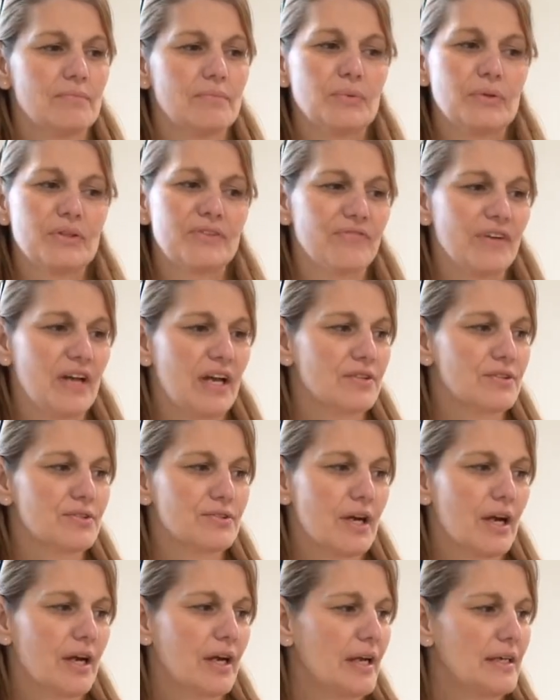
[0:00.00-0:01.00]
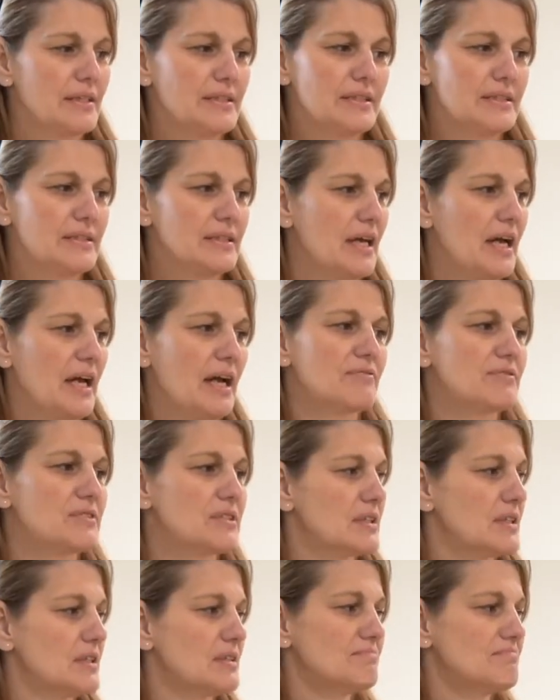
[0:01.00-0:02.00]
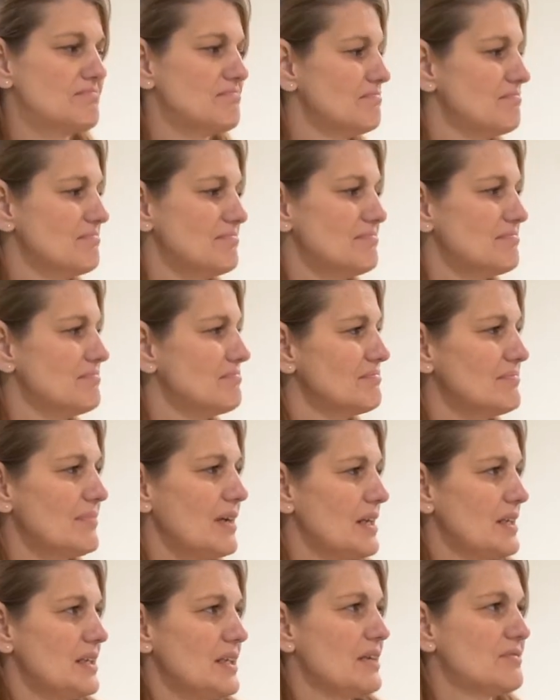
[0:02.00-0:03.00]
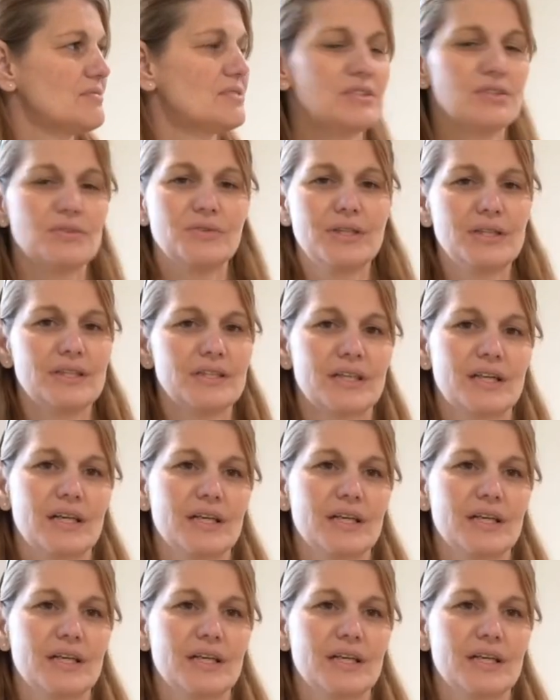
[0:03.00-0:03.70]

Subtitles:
With Fast Track, I didn't have to do anything.